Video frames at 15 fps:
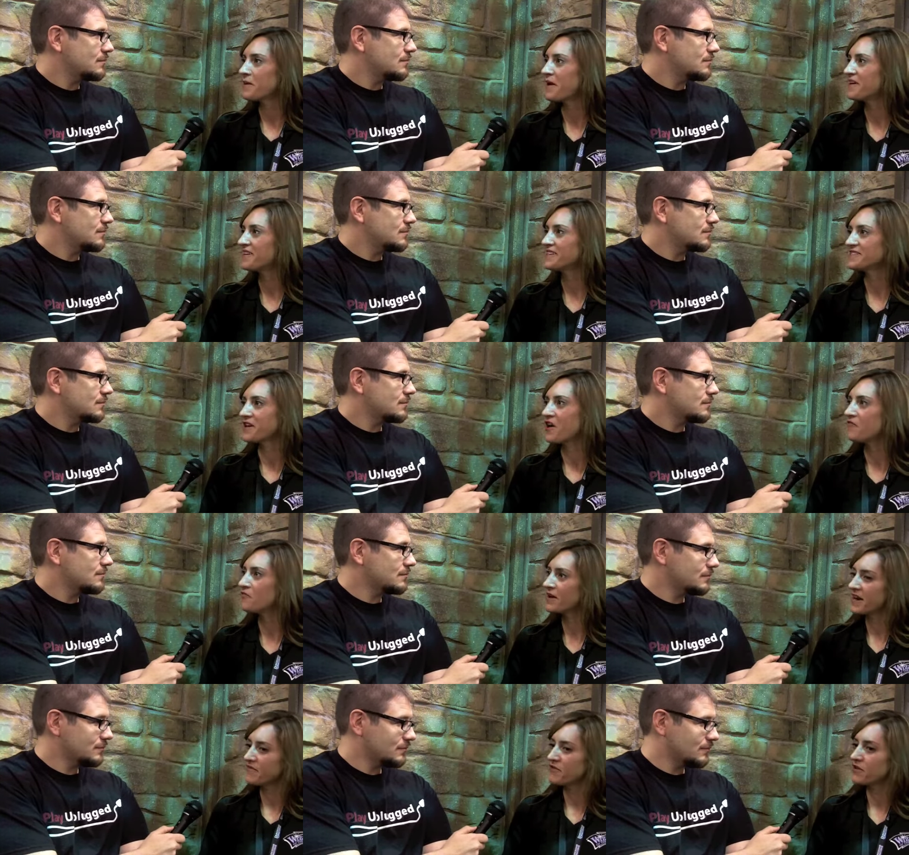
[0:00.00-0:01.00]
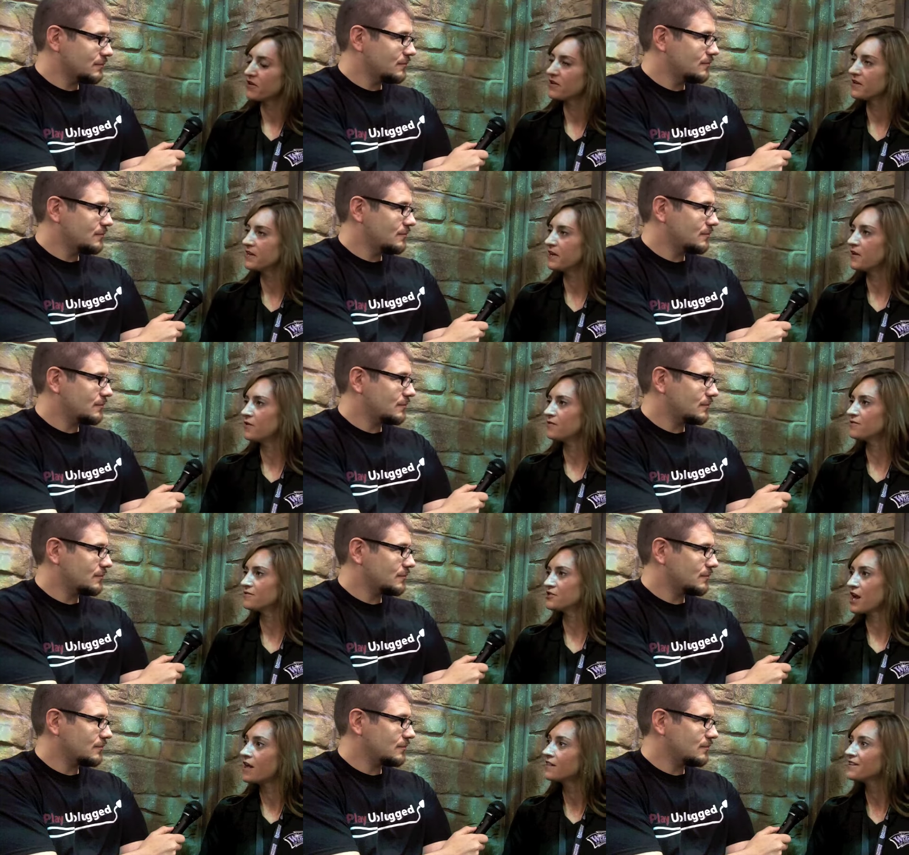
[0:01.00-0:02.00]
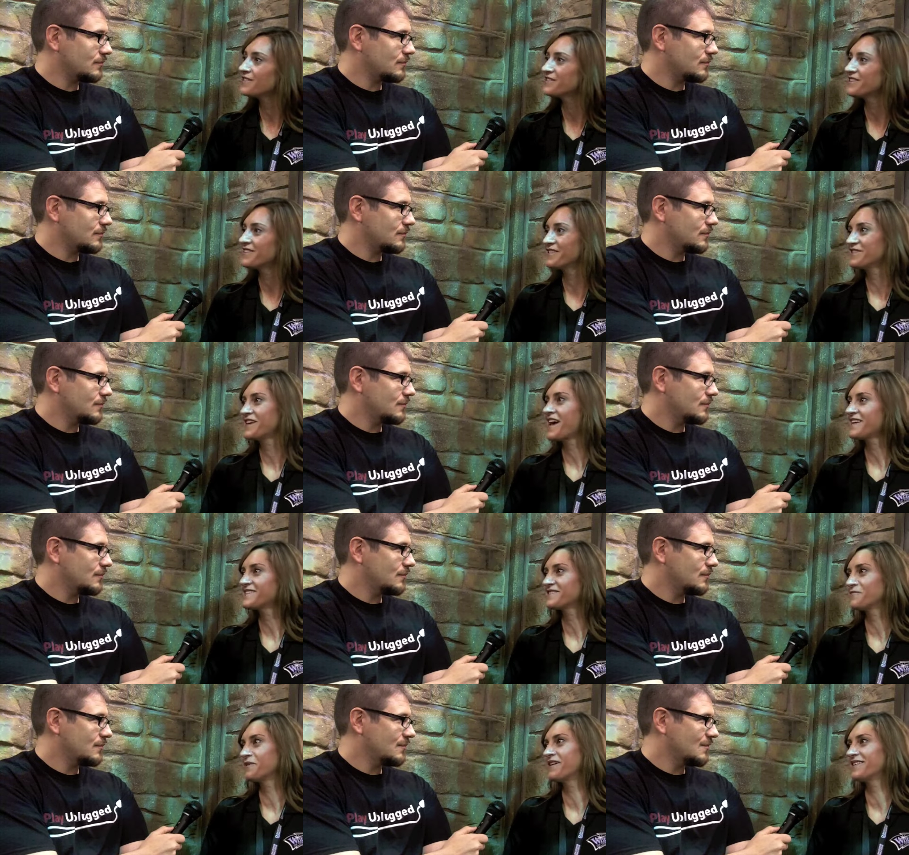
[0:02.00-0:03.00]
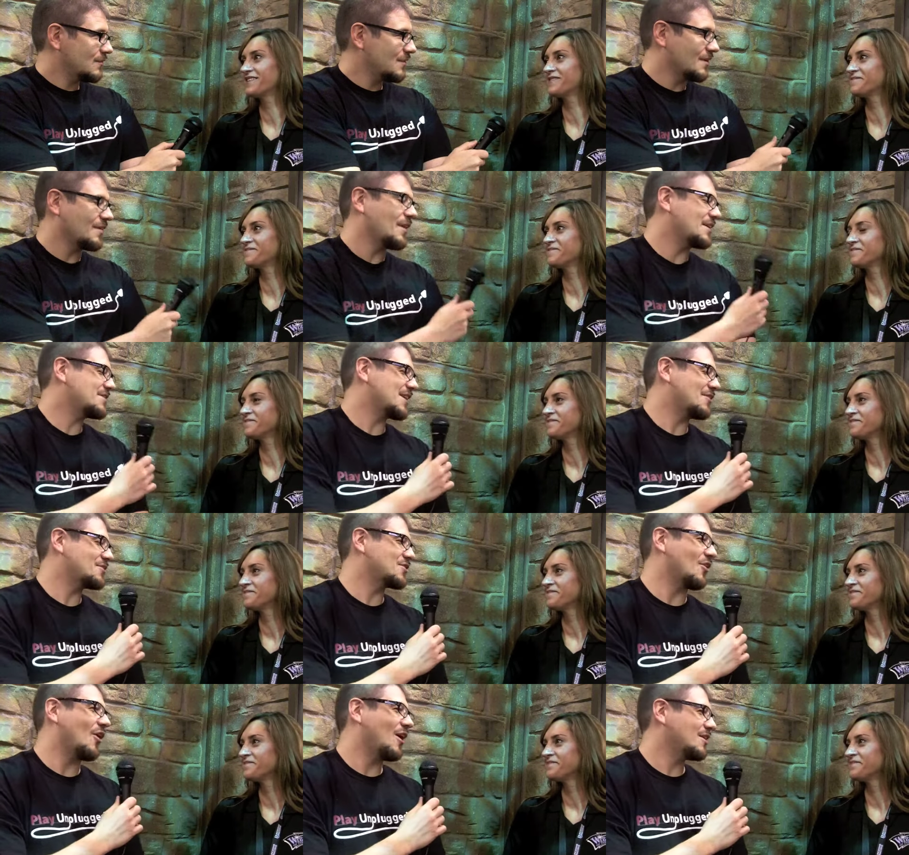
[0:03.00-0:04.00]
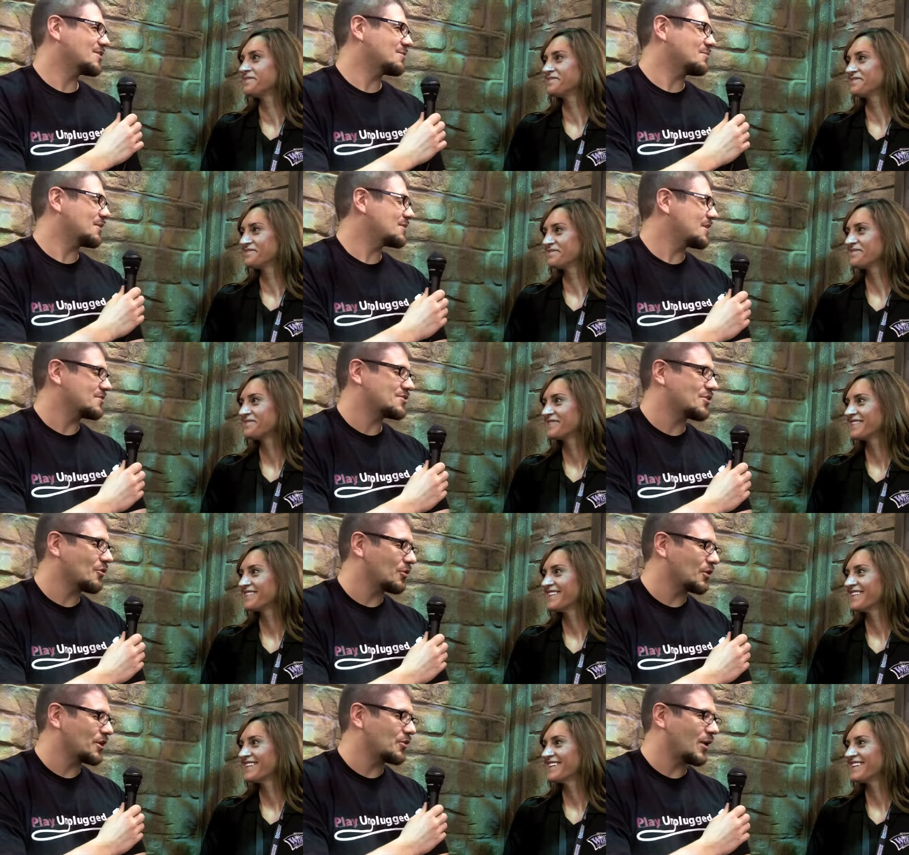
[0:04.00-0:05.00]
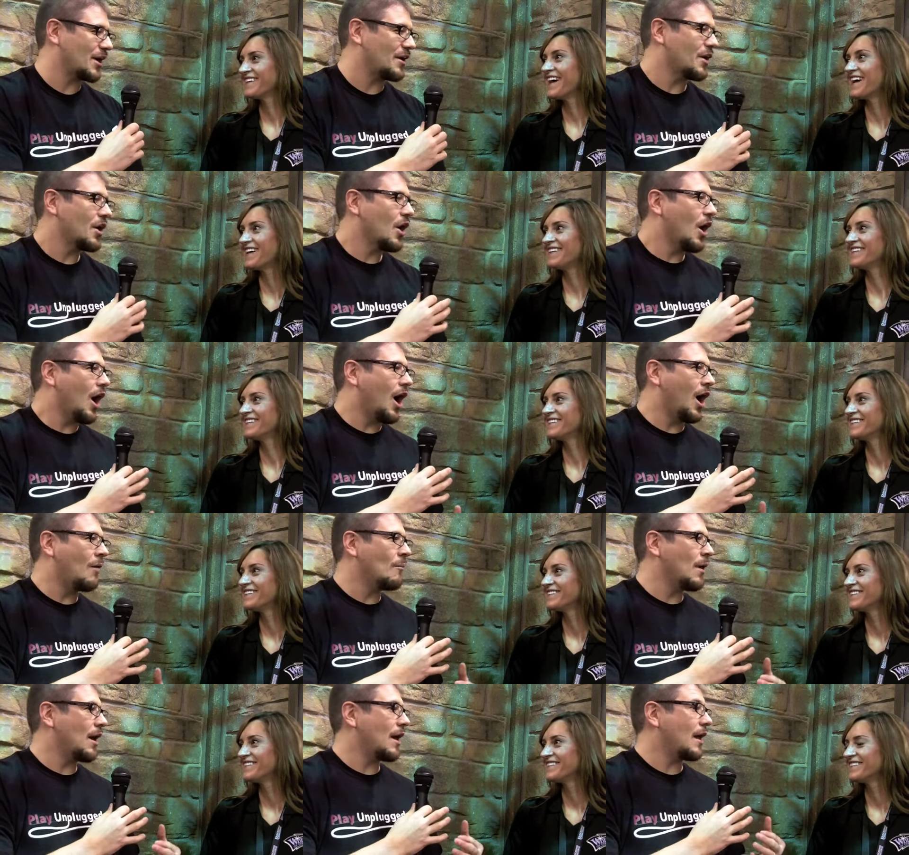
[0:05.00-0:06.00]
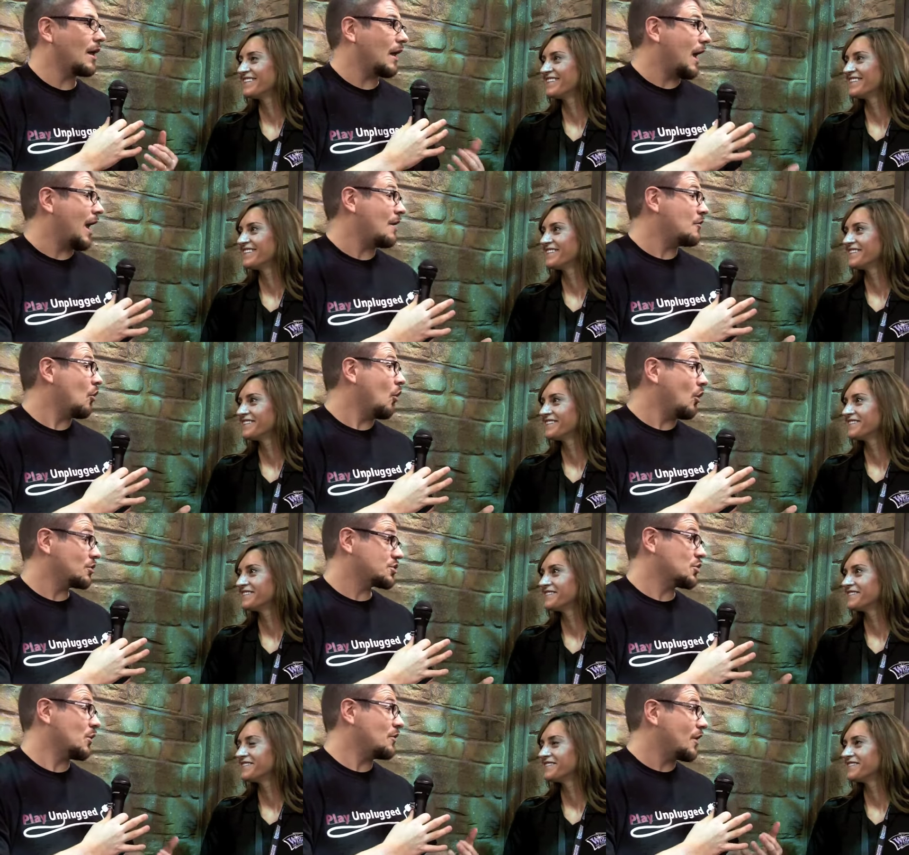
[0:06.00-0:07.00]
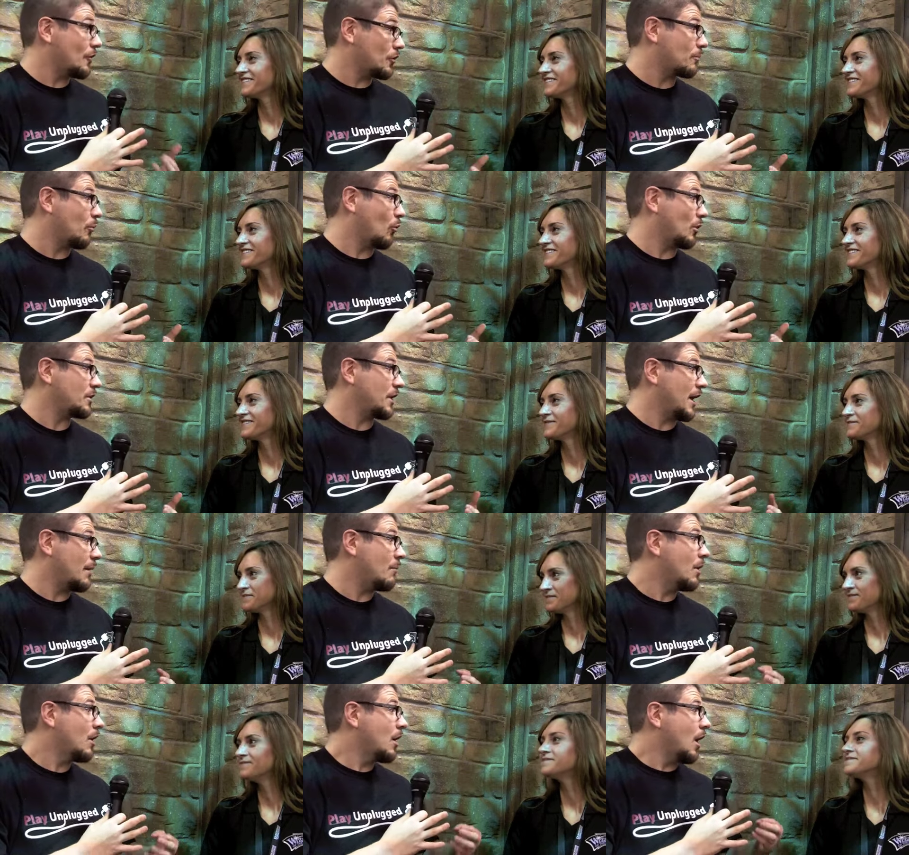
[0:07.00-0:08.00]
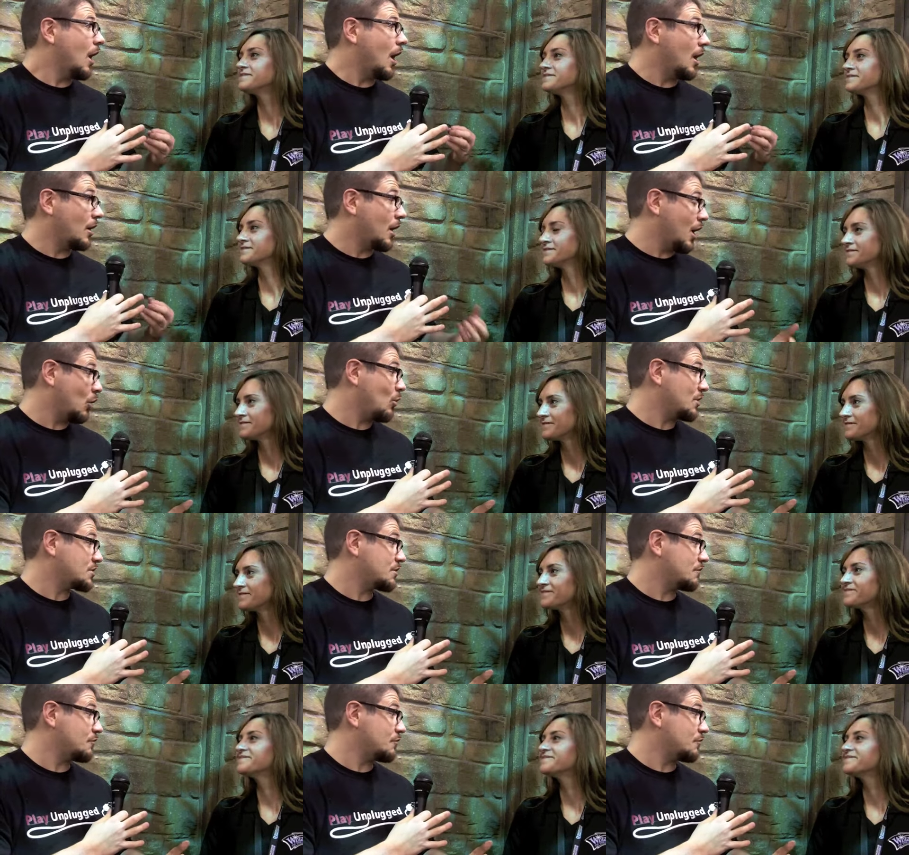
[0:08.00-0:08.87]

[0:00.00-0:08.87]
Speaker 1: party to solve whatever you know challenge that they're tasked
Speaker 2: with. That sounds awesome. That sounds totally great. Yeah. Um, and also another board game, uh, Conquest